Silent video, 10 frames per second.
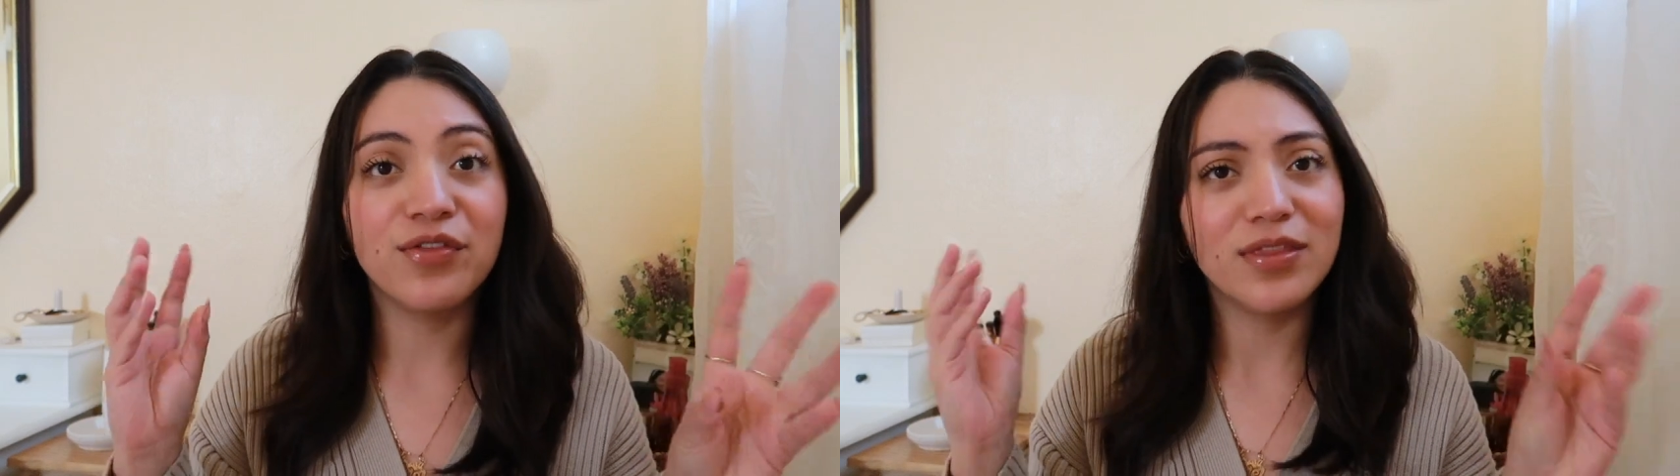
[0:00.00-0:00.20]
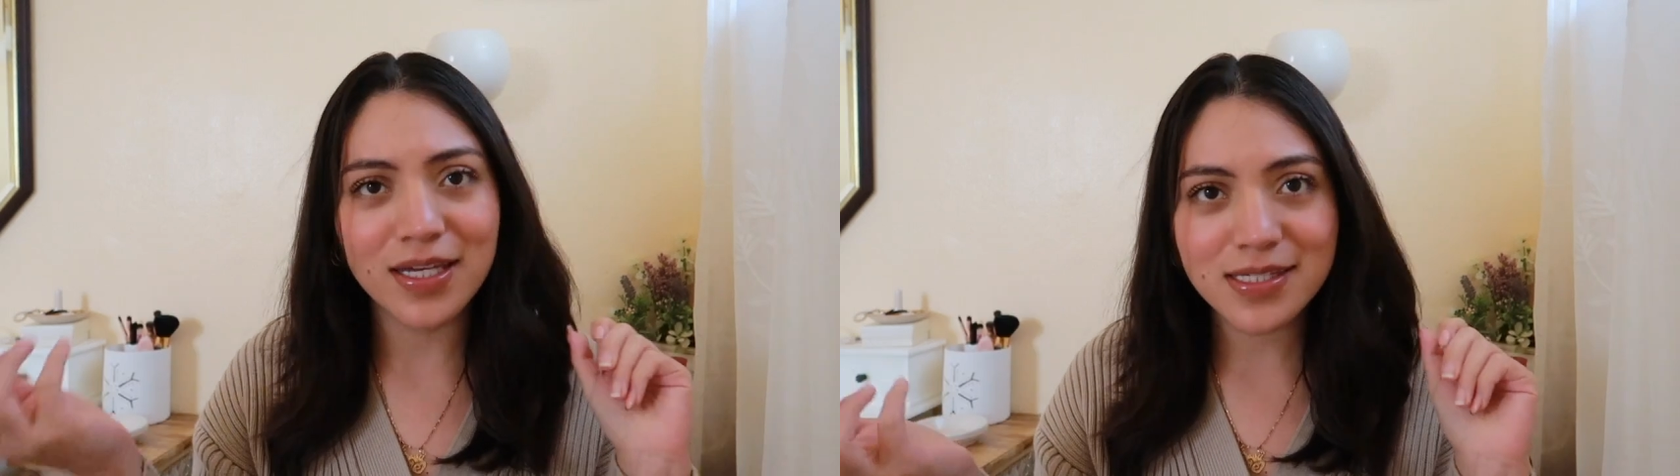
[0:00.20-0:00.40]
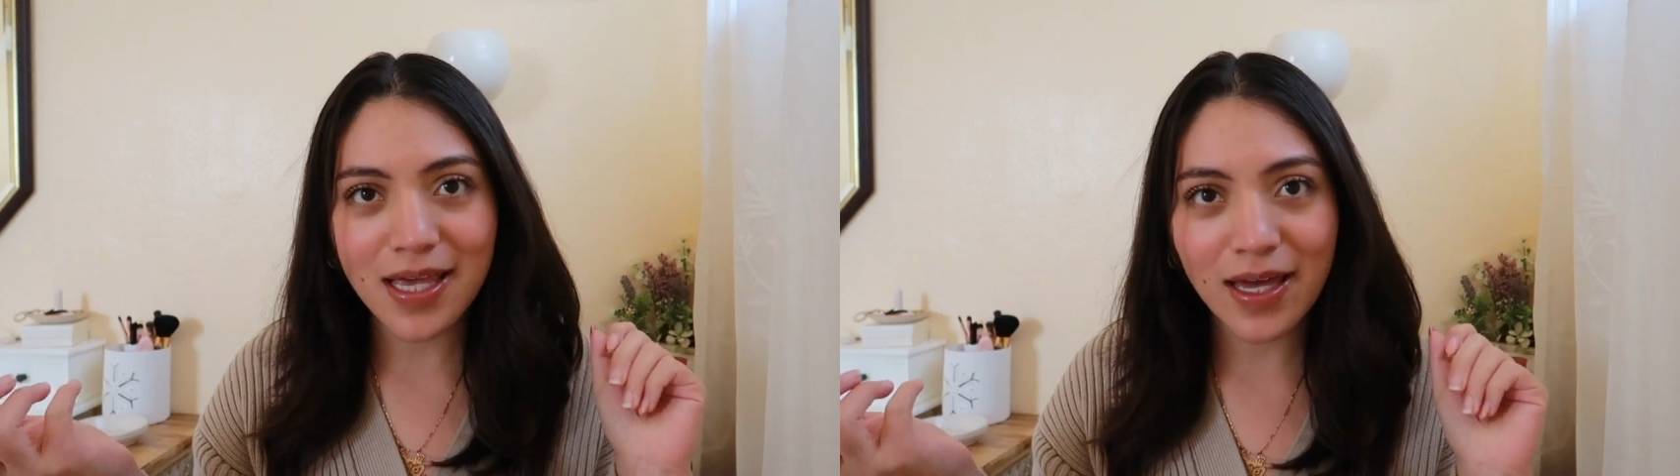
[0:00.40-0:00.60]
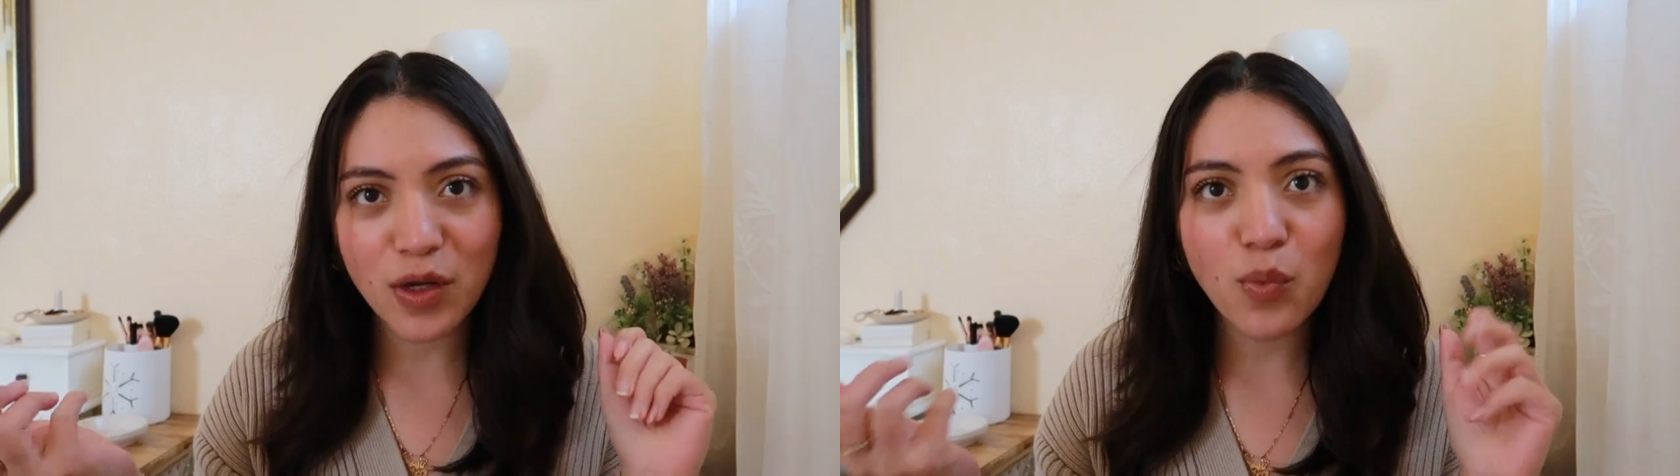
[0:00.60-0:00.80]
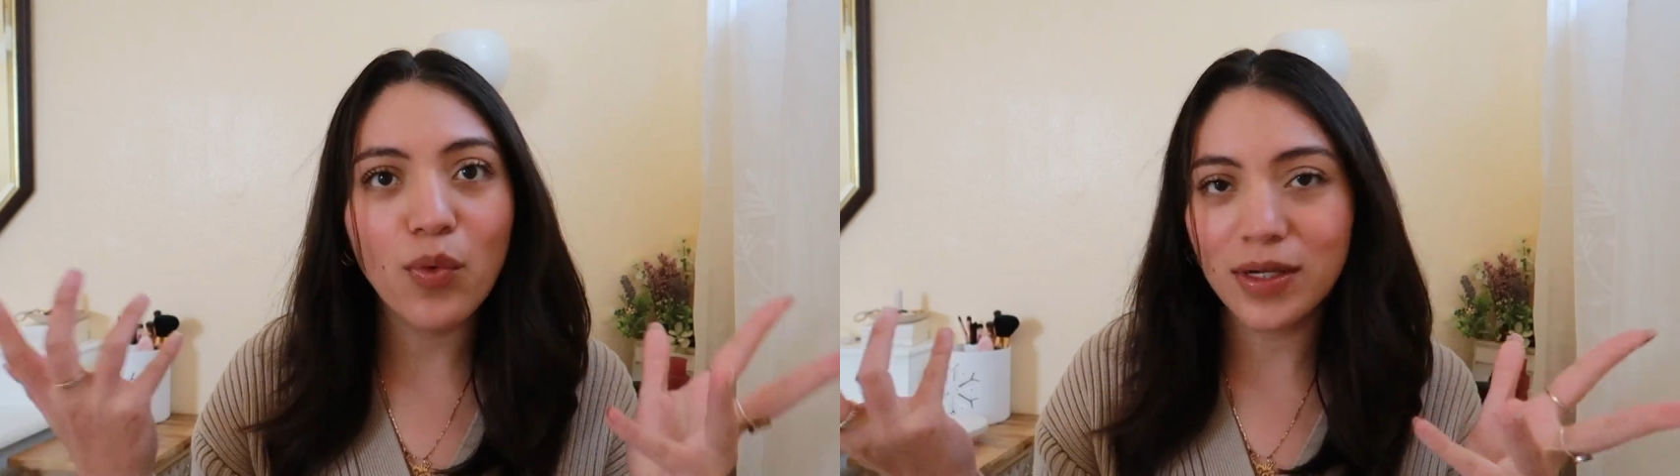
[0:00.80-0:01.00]
things that
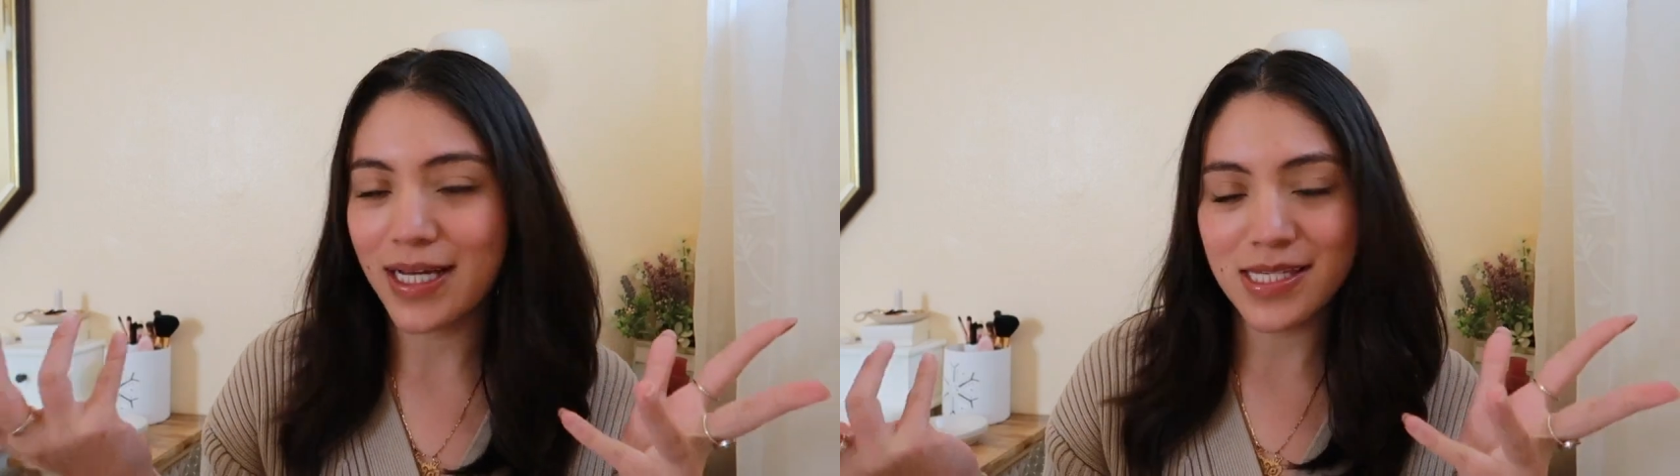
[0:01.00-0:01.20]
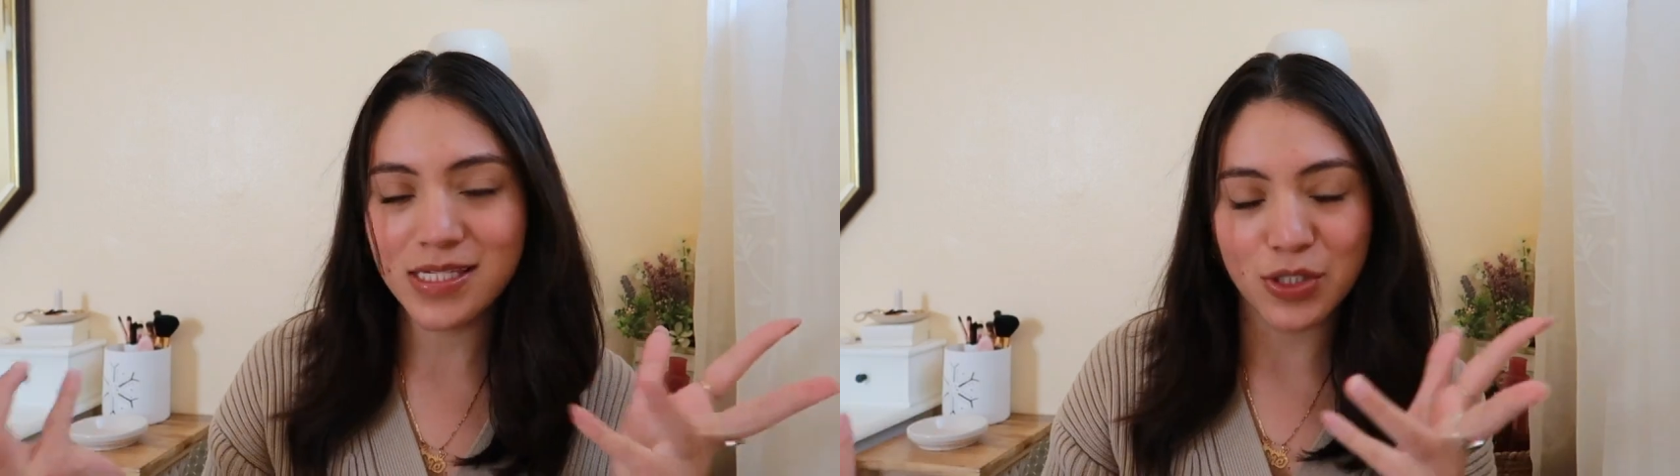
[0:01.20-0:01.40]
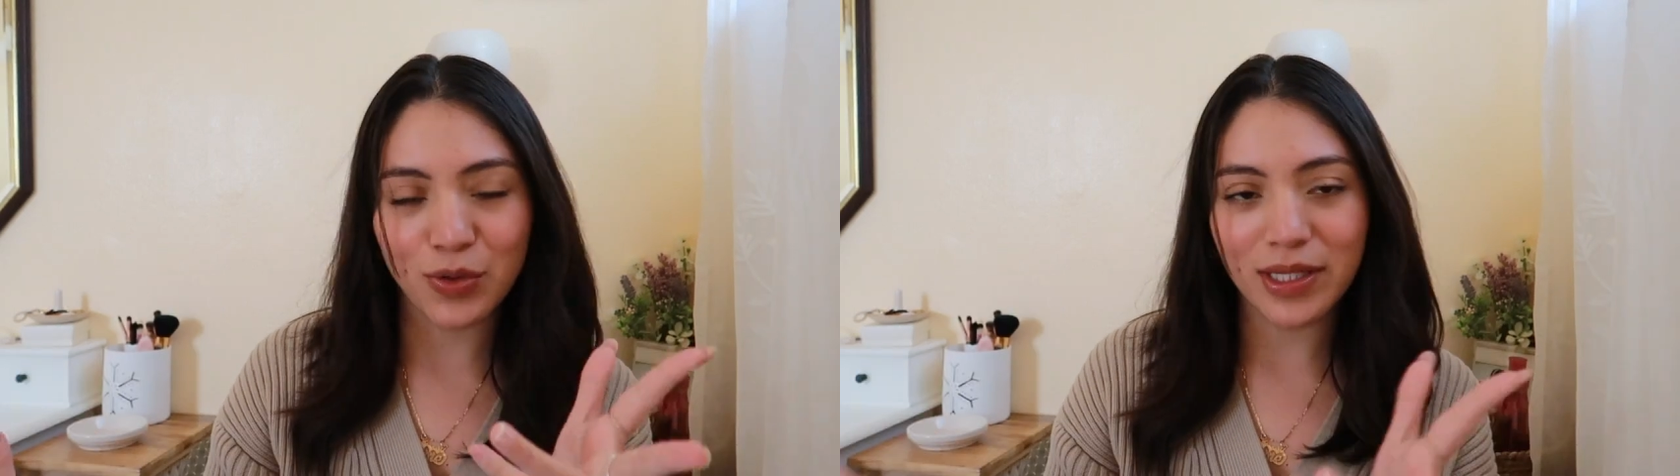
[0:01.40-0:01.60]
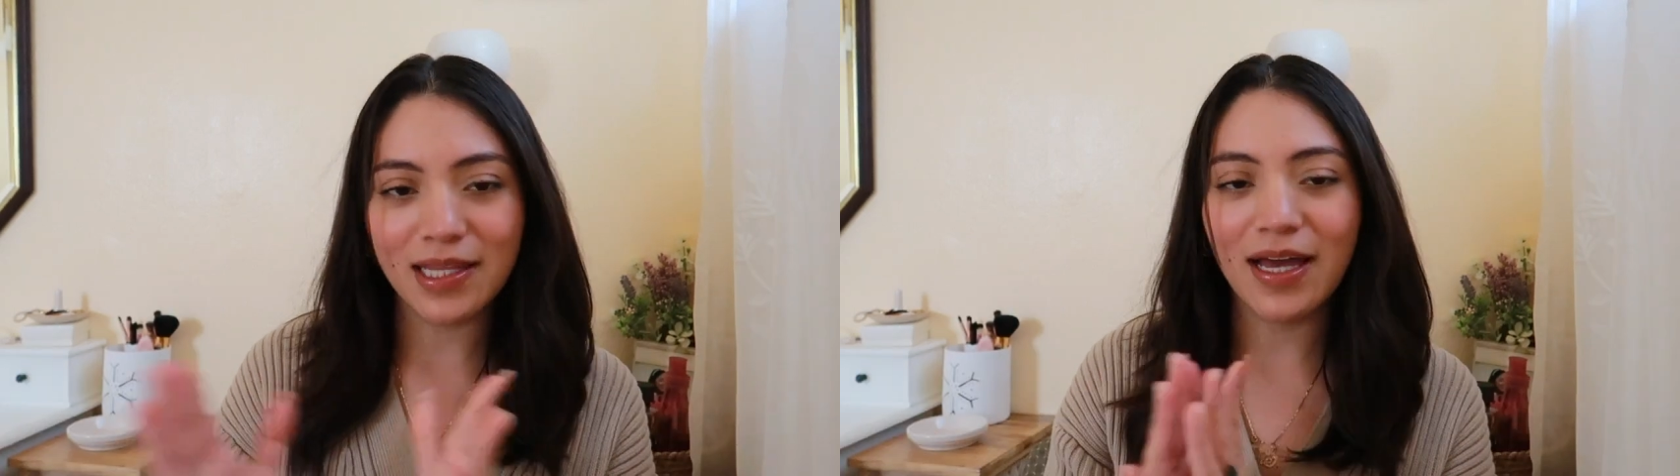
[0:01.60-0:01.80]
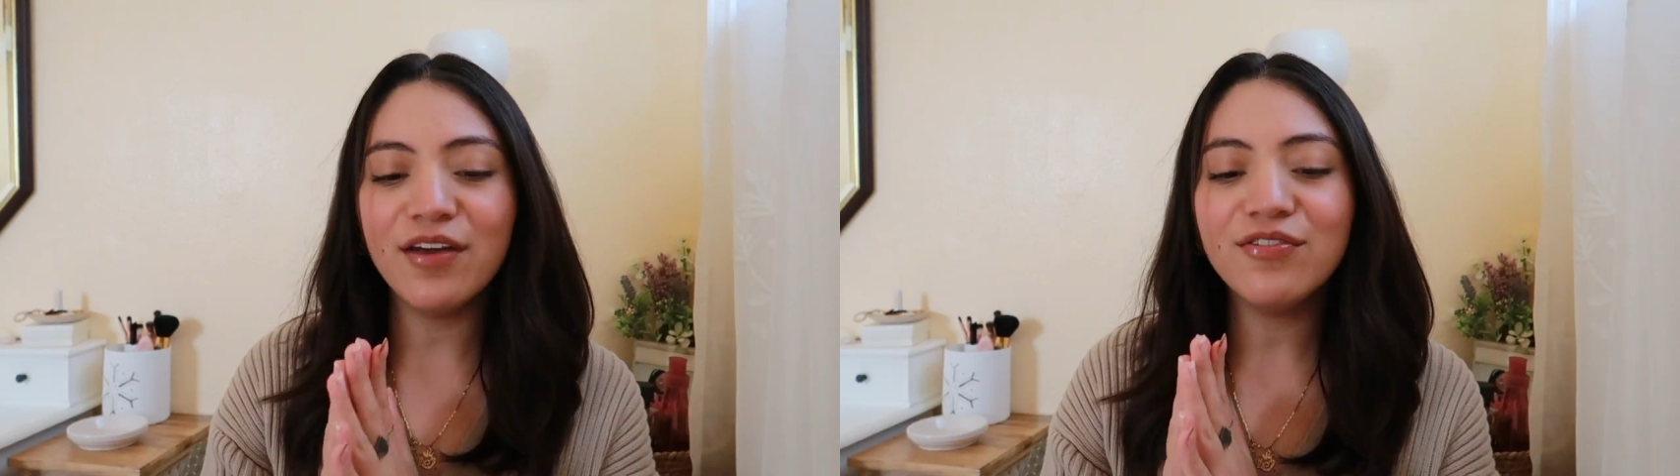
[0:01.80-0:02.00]
one has to do in
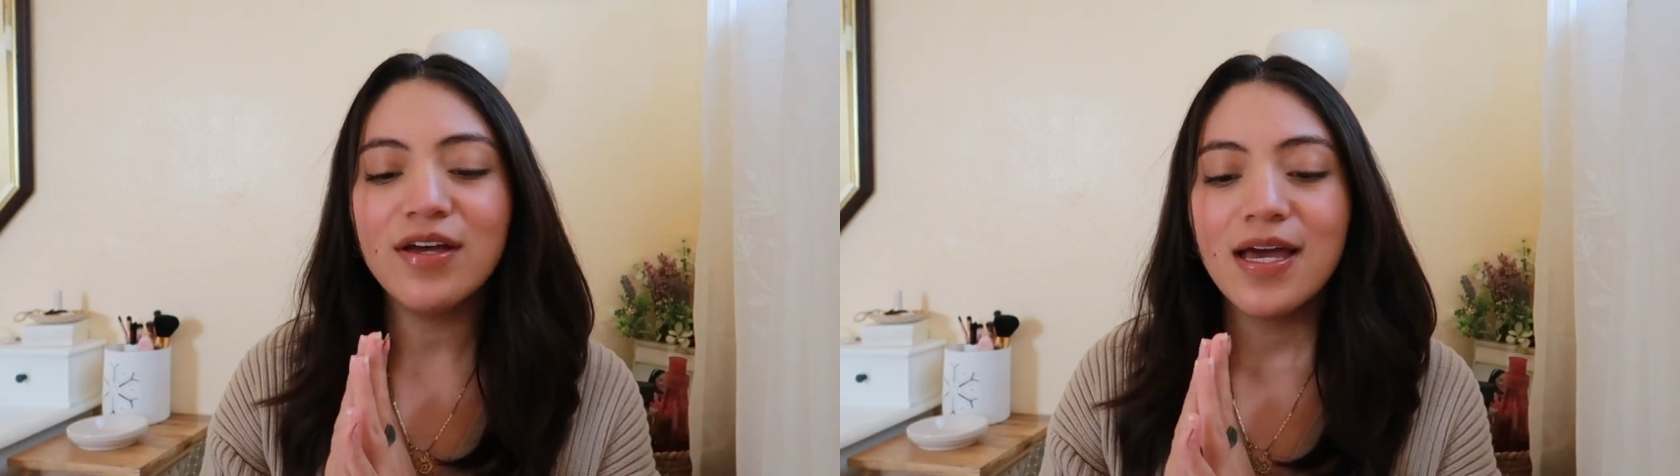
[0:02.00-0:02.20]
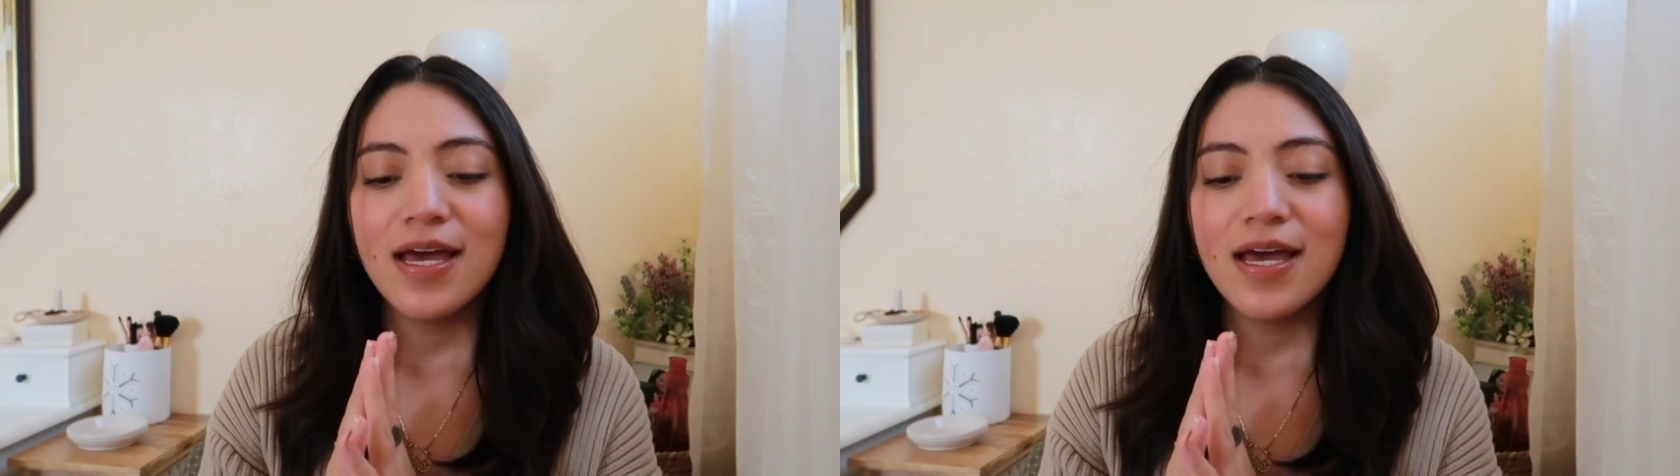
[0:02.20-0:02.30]
life,